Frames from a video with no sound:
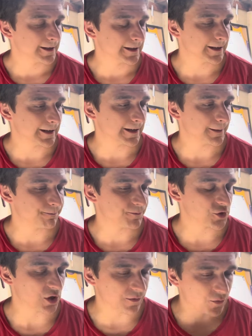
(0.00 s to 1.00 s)
Um,
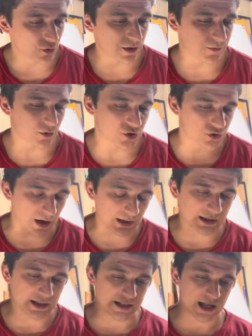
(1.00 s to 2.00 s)
so if you if you're
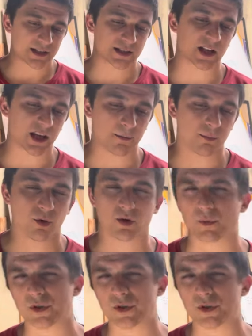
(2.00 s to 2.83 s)
struggling in that sticking point,